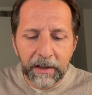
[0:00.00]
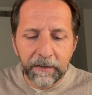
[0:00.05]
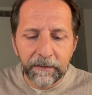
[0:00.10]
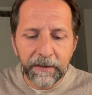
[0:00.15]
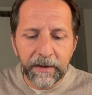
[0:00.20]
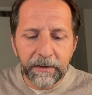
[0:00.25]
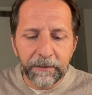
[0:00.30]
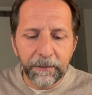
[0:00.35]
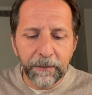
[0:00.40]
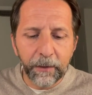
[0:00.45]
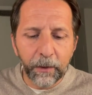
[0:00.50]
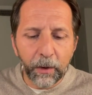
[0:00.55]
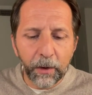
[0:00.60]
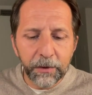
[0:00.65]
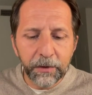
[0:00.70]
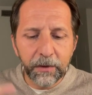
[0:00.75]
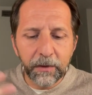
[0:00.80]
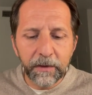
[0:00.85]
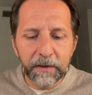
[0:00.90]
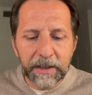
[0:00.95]
The
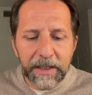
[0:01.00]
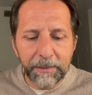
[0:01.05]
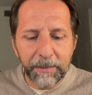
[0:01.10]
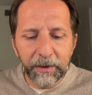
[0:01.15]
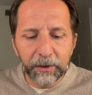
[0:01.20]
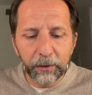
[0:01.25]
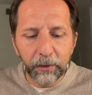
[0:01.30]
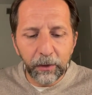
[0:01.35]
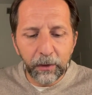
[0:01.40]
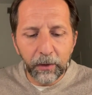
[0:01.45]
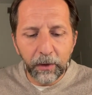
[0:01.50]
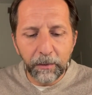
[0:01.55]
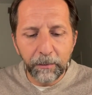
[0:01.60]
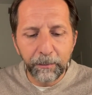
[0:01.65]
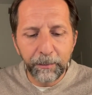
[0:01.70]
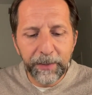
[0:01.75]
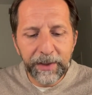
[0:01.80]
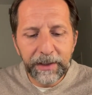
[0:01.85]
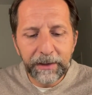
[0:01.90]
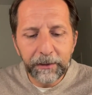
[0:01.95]
ferocious Amador
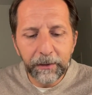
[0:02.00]
beat